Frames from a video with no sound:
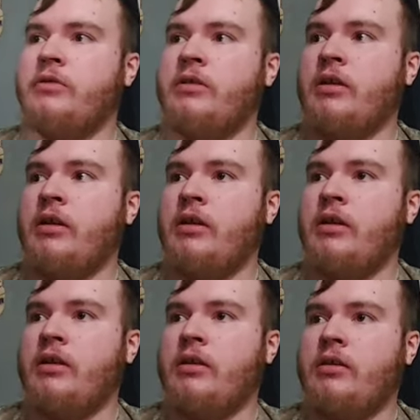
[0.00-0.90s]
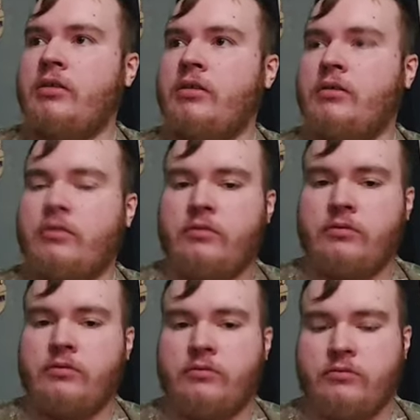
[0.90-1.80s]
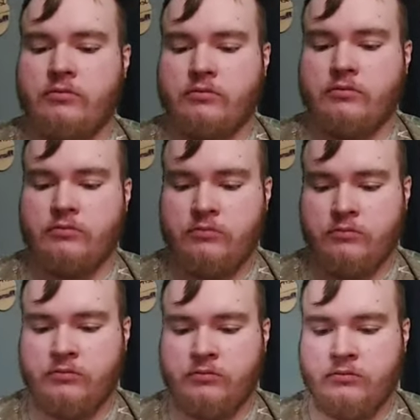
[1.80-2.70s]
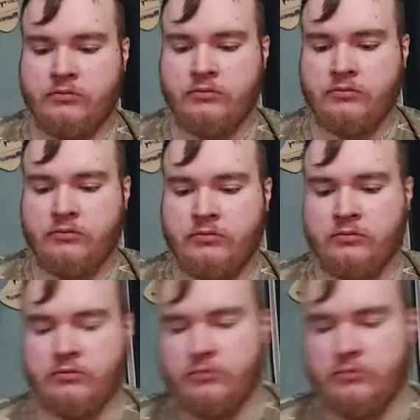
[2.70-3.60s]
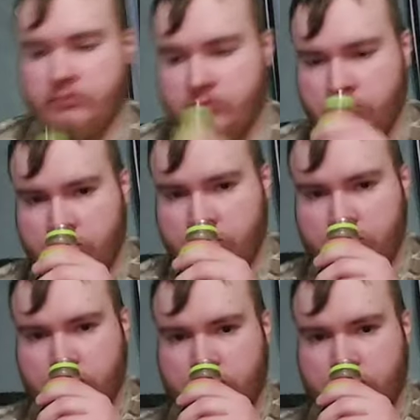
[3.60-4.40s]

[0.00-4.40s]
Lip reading: (silence)